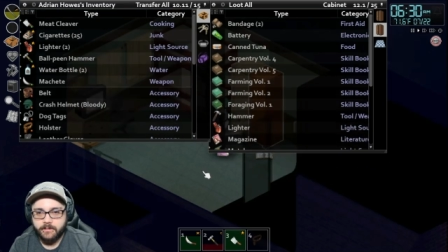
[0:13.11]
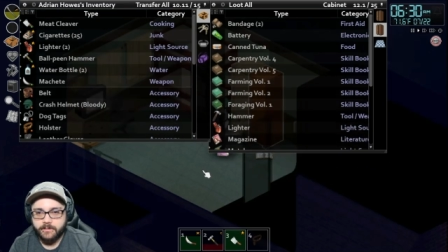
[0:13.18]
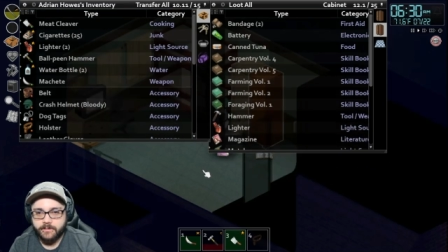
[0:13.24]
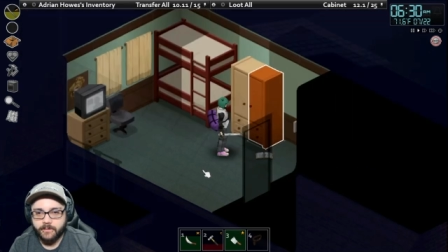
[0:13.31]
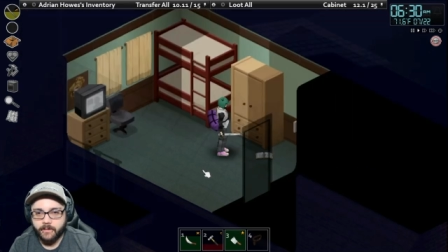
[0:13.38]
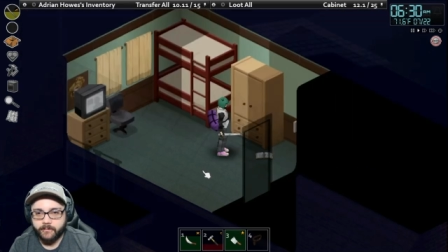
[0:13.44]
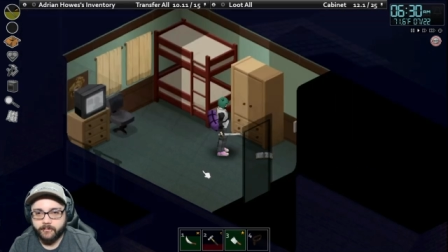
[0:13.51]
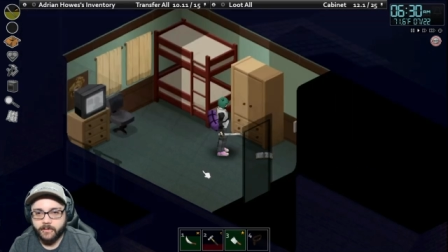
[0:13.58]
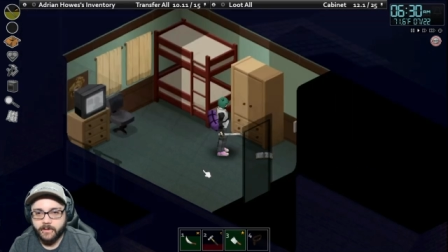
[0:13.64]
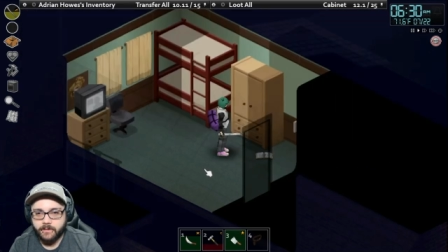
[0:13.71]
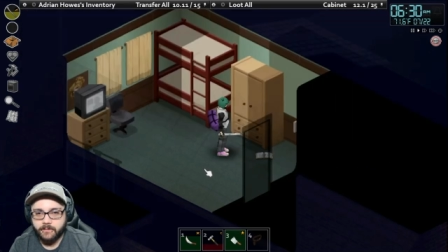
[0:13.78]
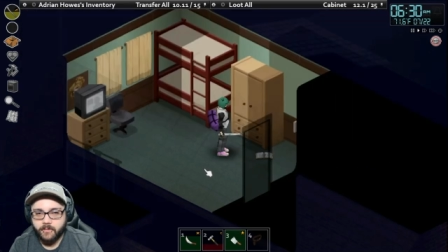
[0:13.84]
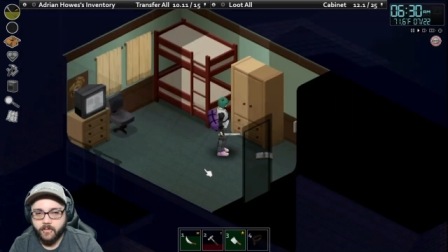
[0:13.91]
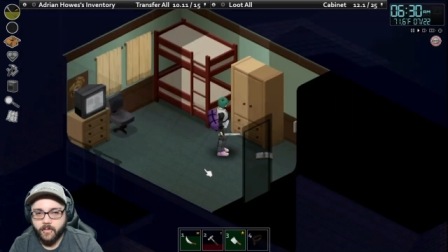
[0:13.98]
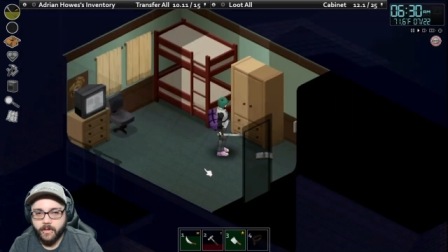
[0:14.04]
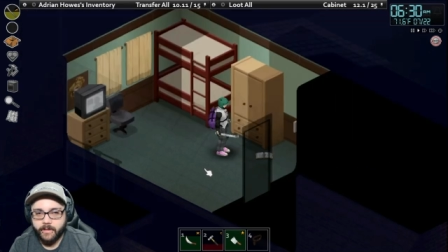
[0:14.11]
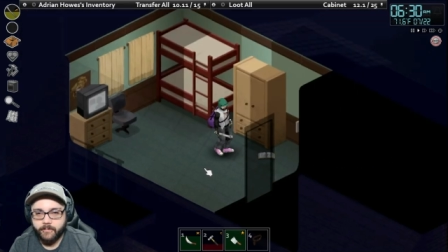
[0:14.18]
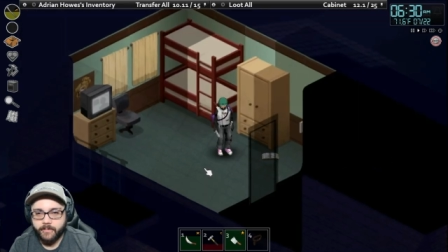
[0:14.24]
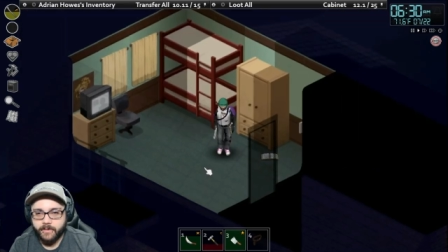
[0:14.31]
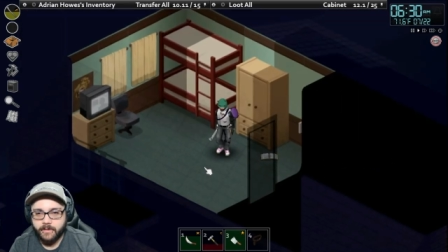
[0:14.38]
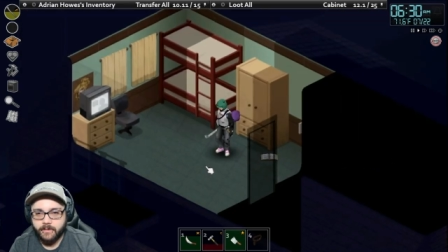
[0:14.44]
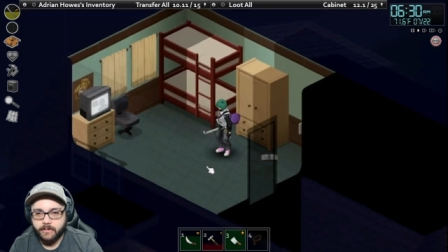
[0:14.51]
So I've done quite a
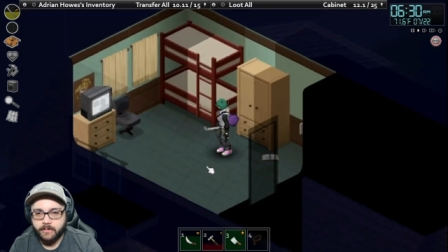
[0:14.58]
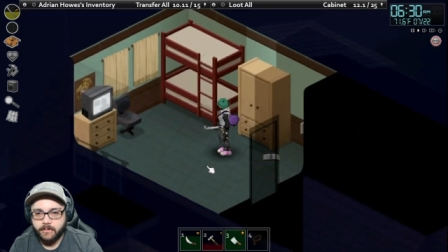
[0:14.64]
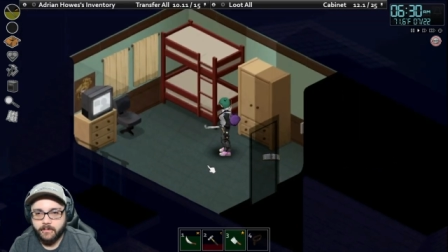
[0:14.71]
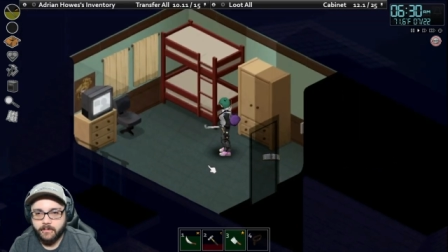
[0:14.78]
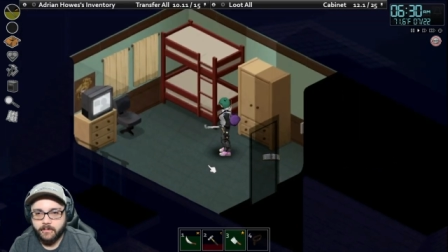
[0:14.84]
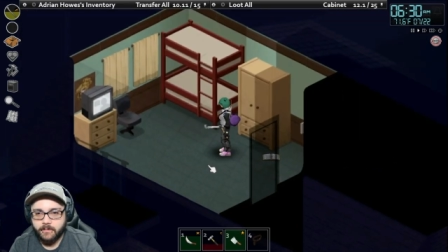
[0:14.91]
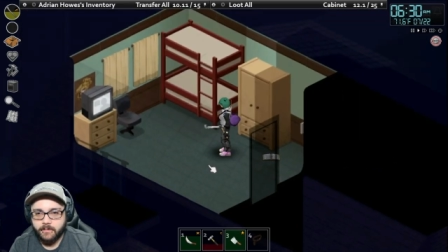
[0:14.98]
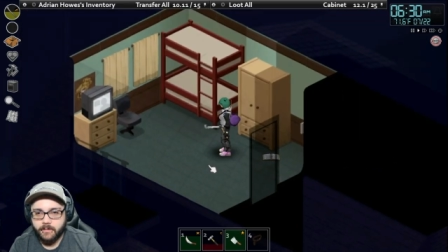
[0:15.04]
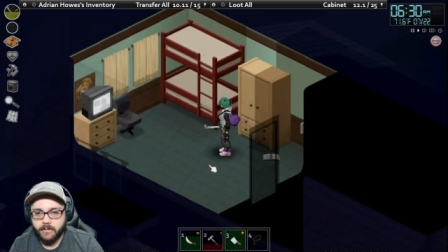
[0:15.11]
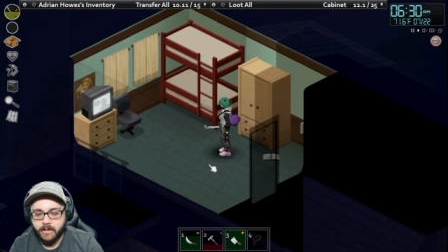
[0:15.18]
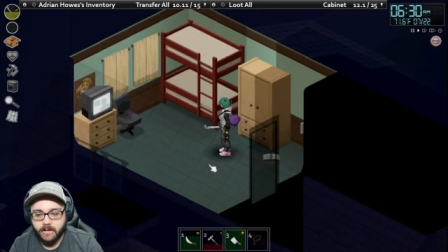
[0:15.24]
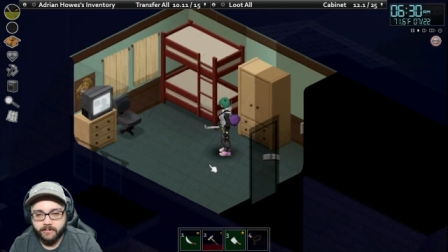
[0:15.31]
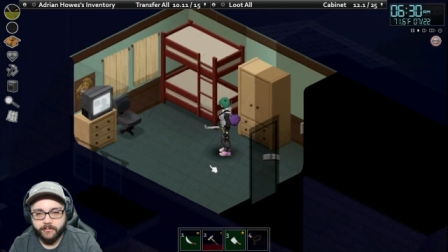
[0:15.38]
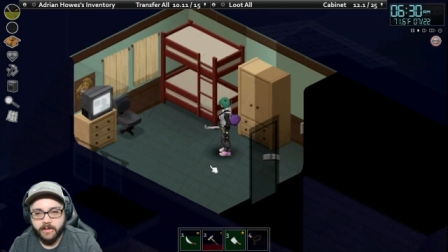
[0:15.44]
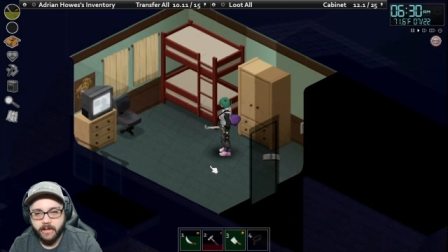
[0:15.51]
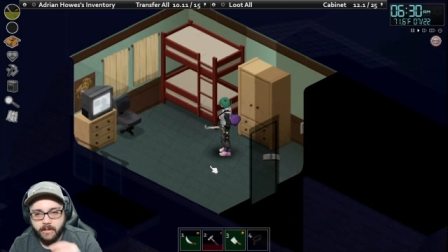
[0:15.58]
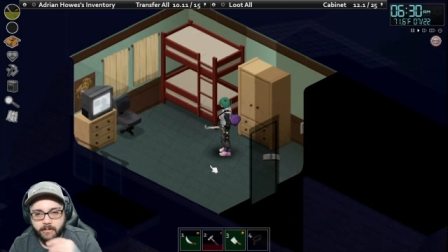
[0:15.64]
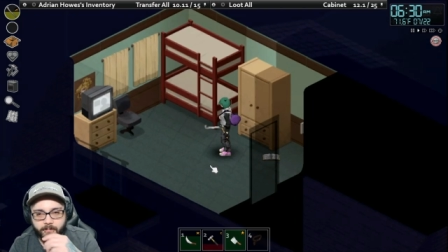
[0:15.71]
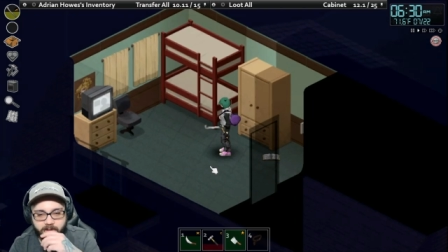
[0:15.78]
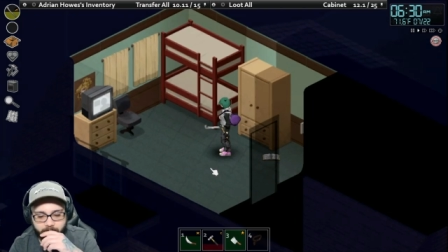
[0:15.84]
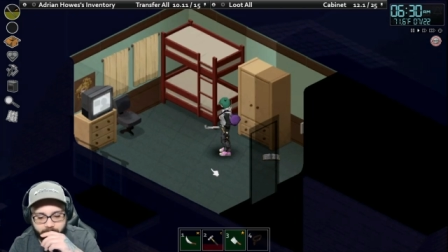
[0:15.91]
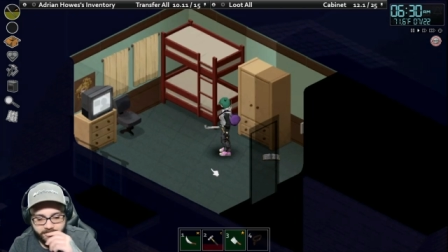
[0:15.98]
bit off
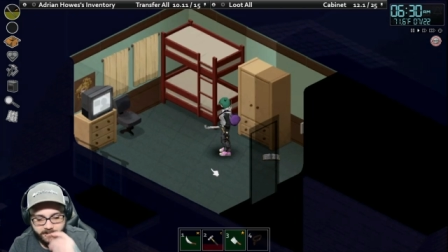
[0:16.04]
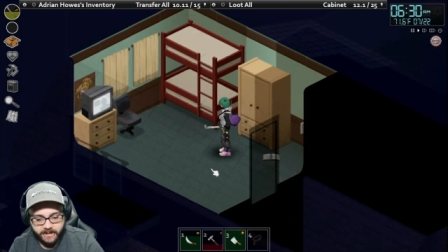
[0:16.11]
camera.